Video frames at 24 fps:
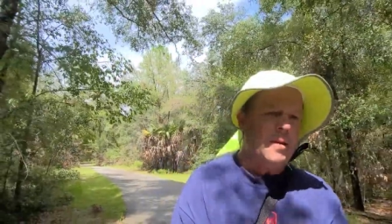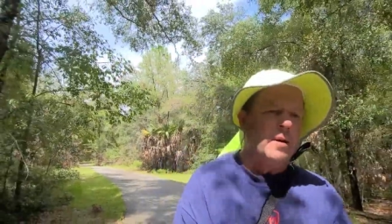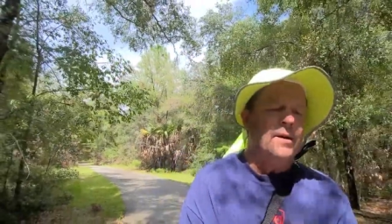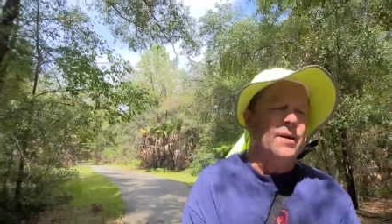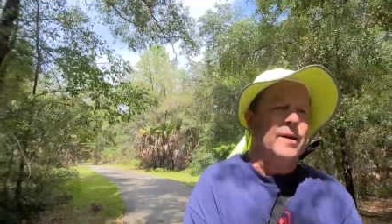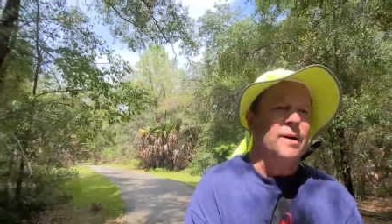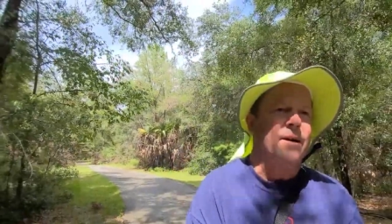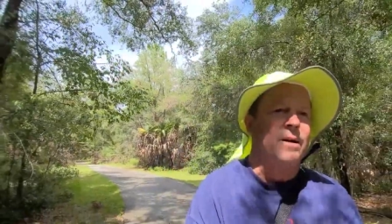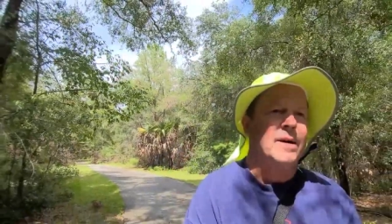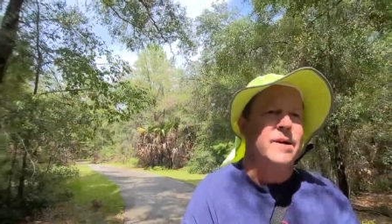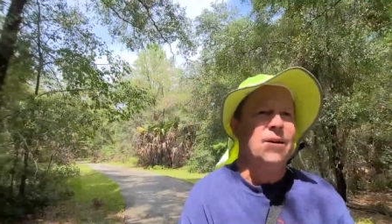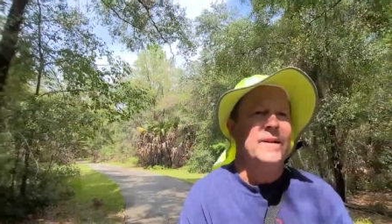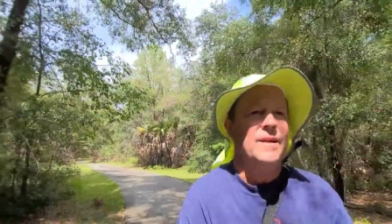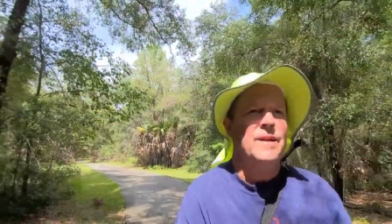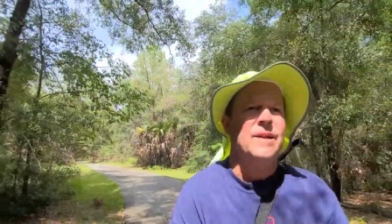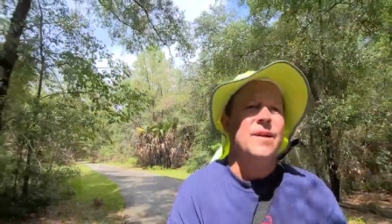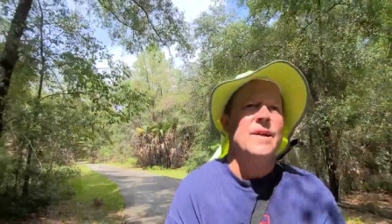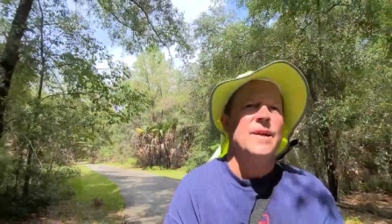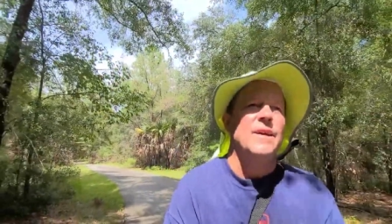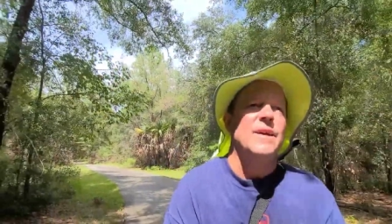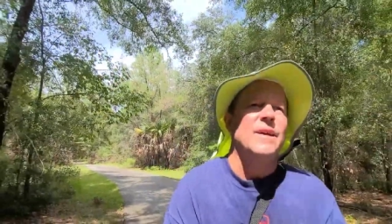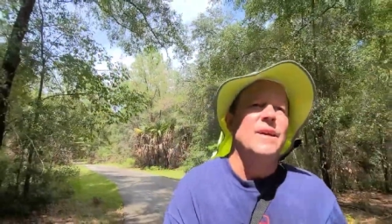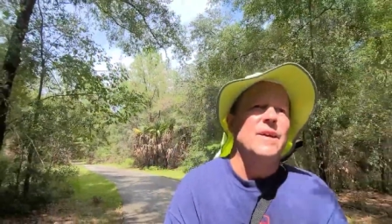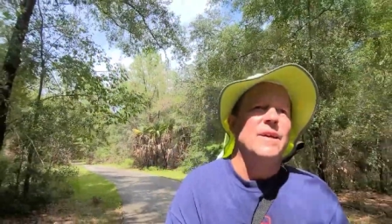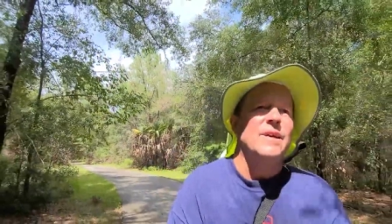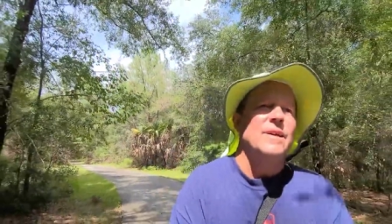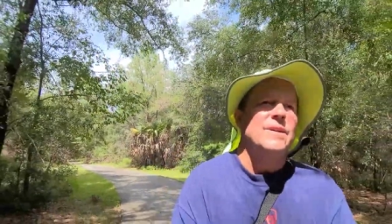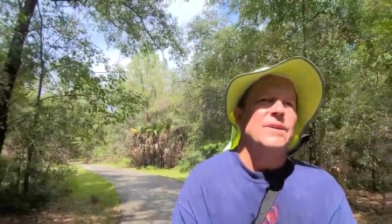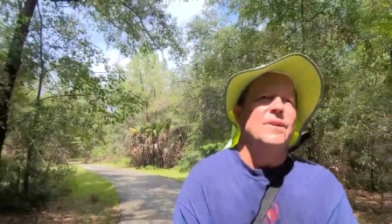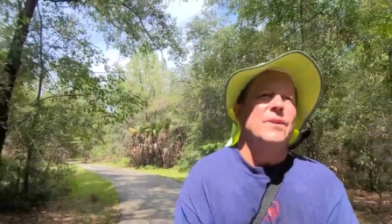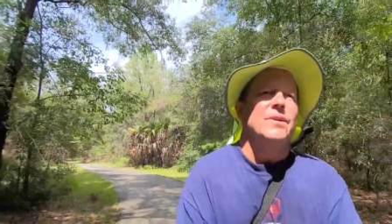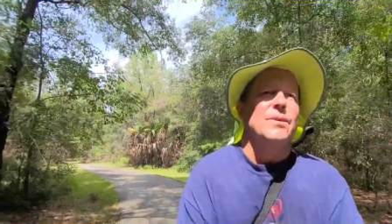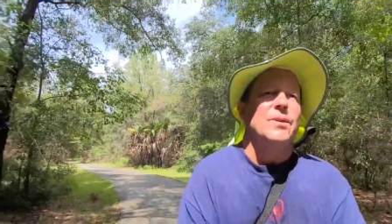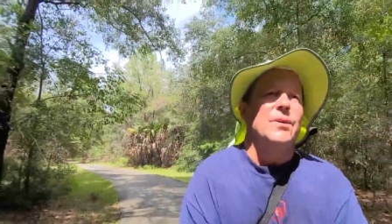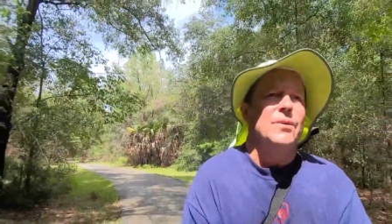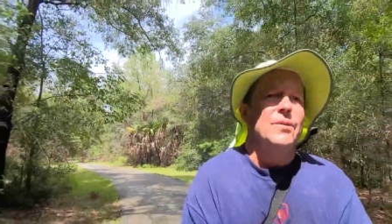I,
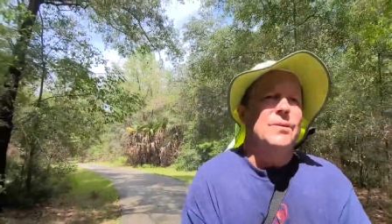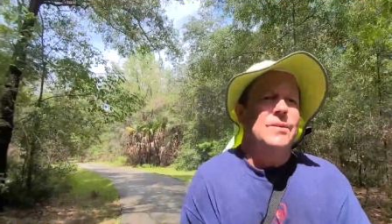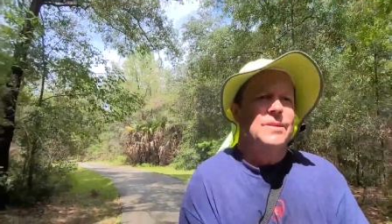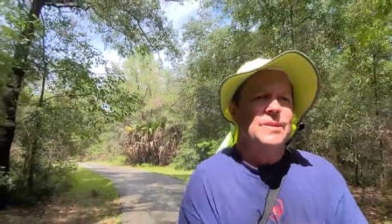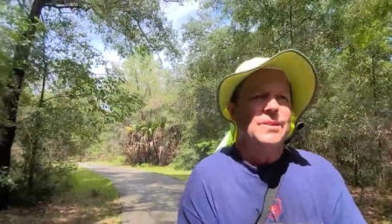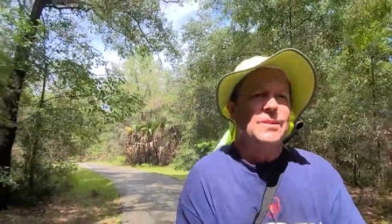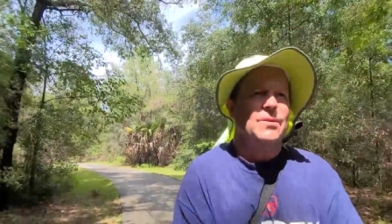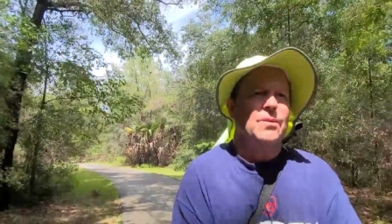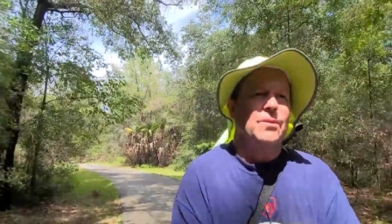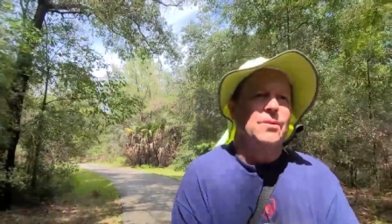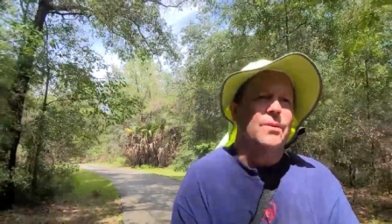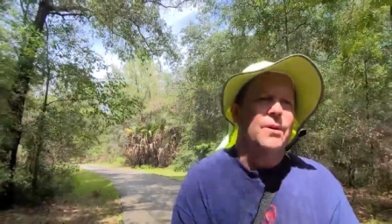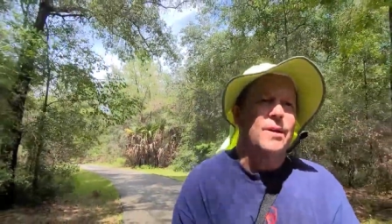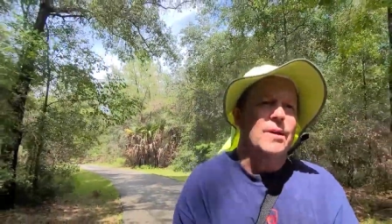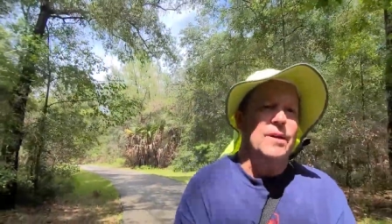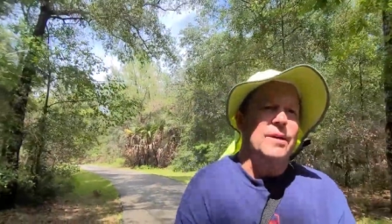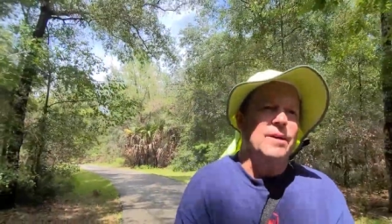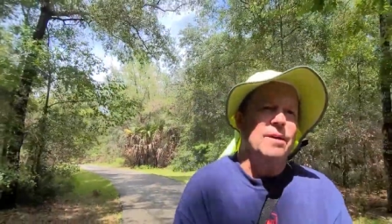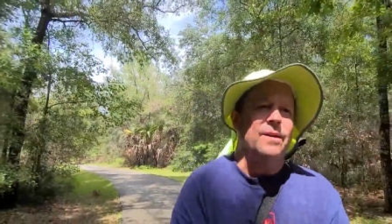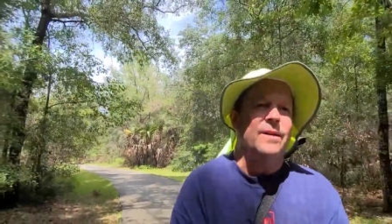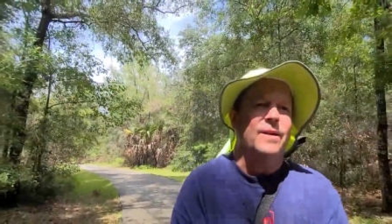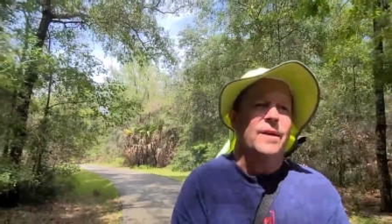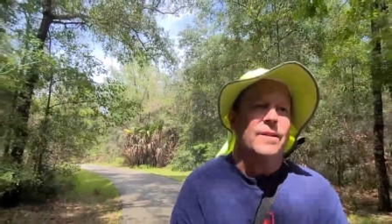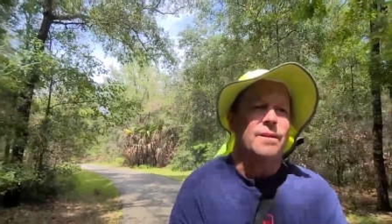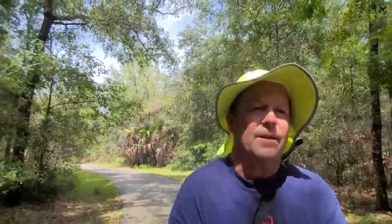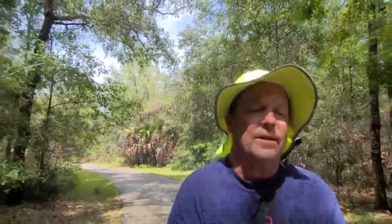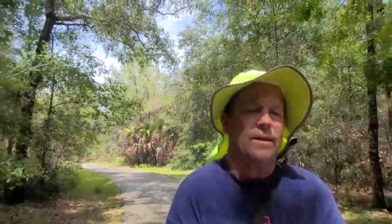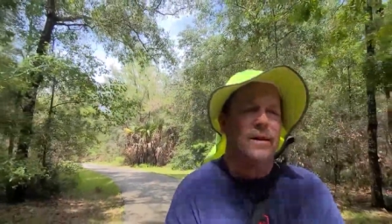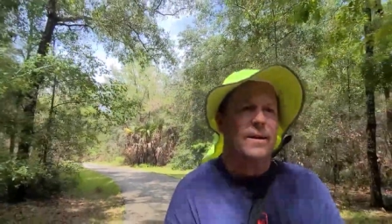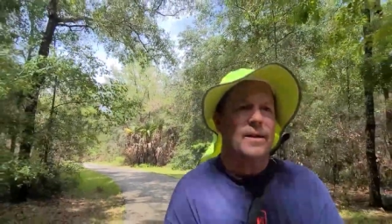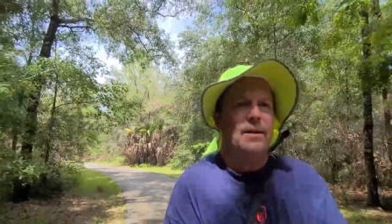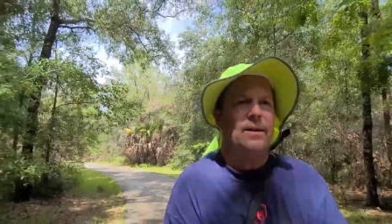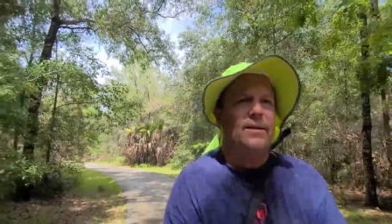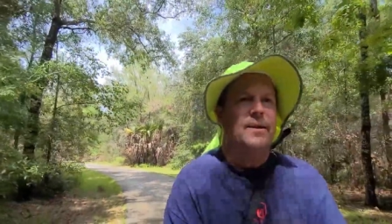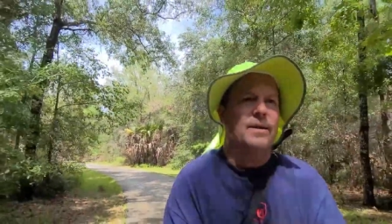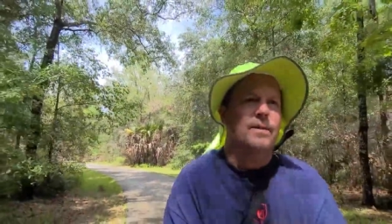you know, so I, I
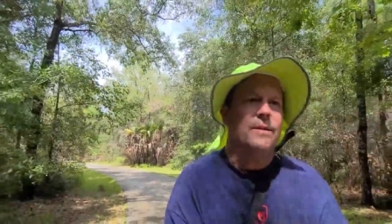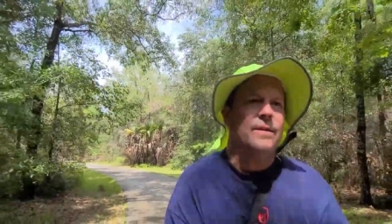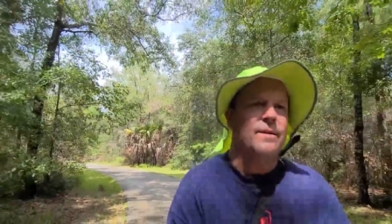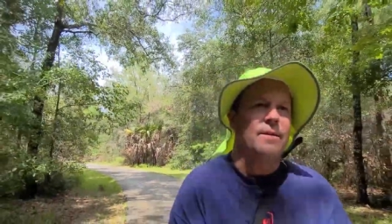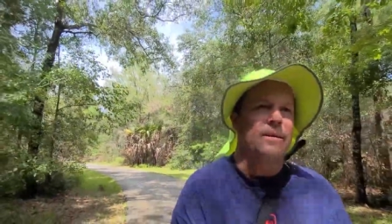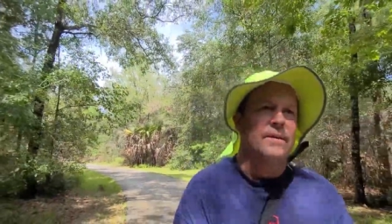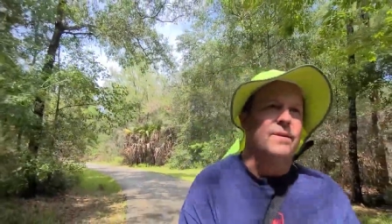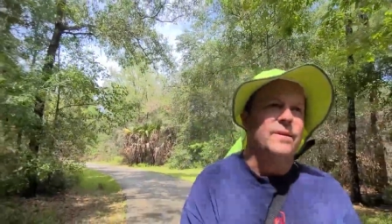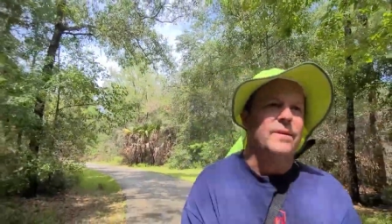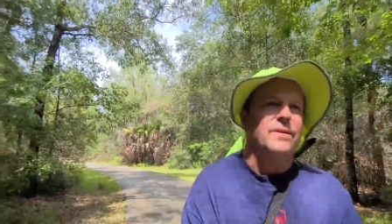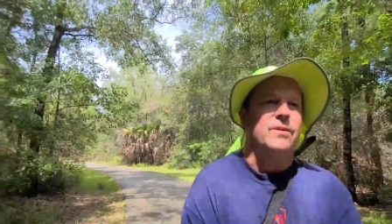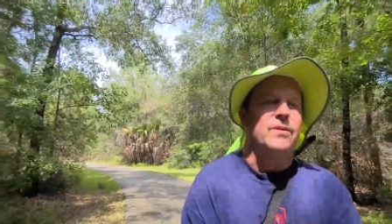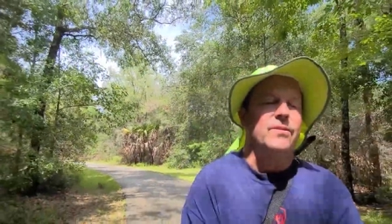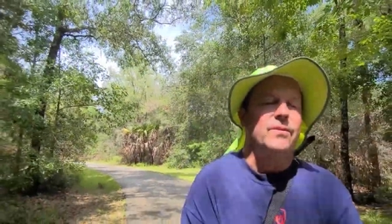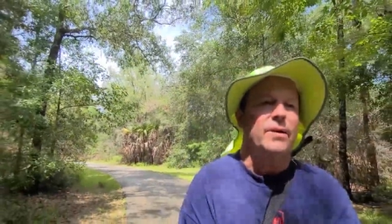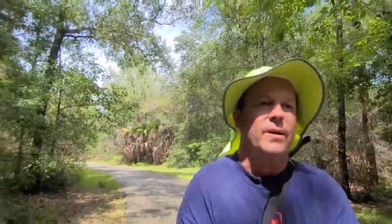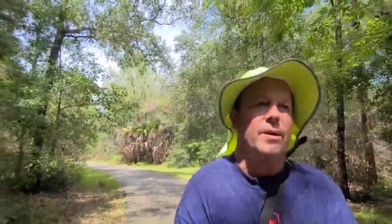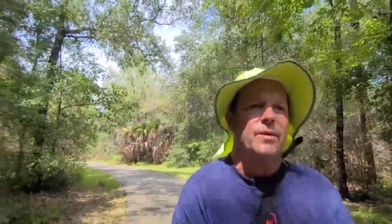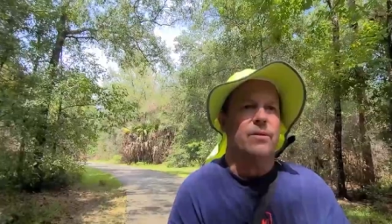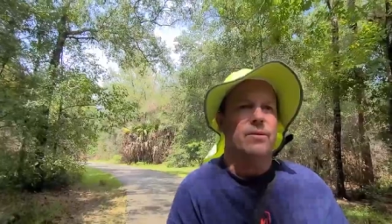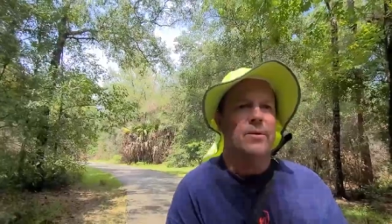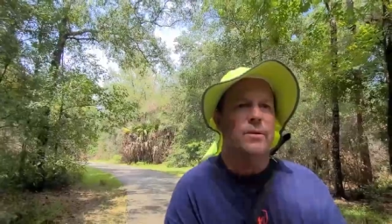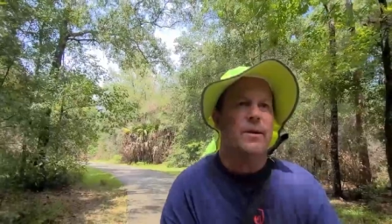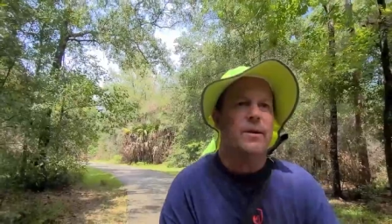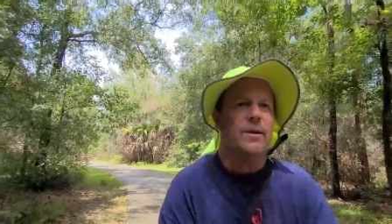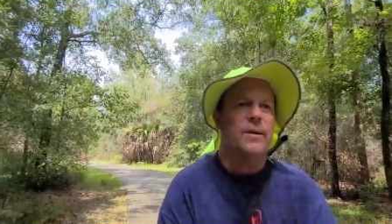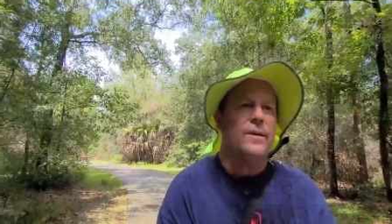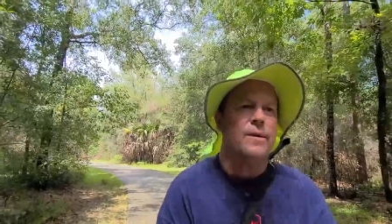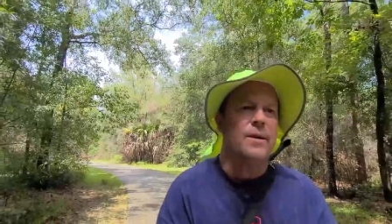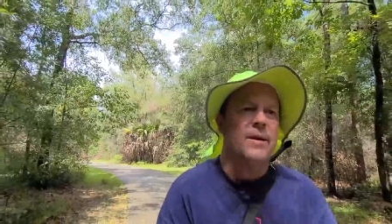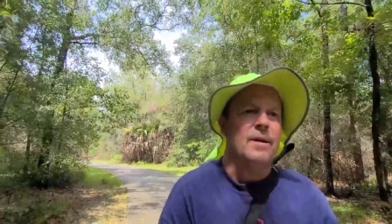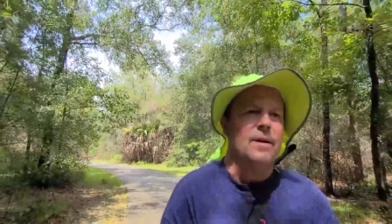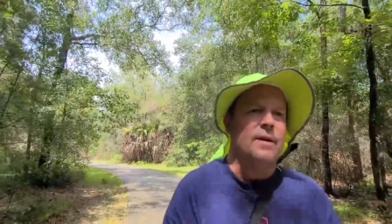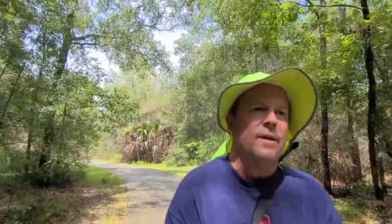think I did, did the right thing.